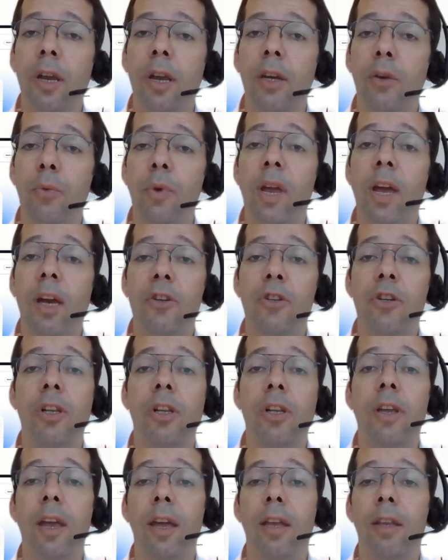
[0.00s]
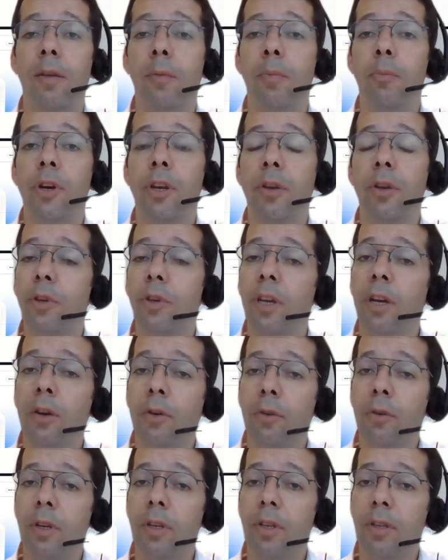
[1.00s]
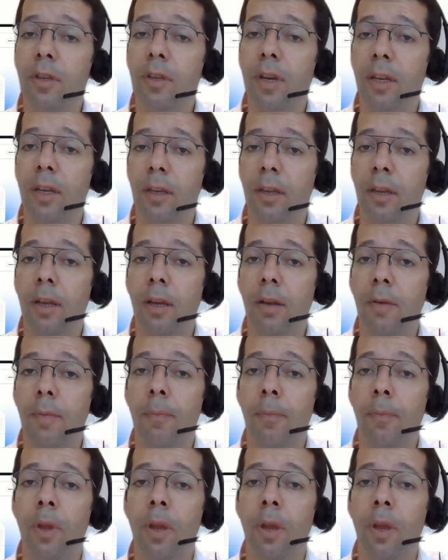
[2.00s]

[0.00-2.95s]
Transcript: And we actually had a pretty good increase in the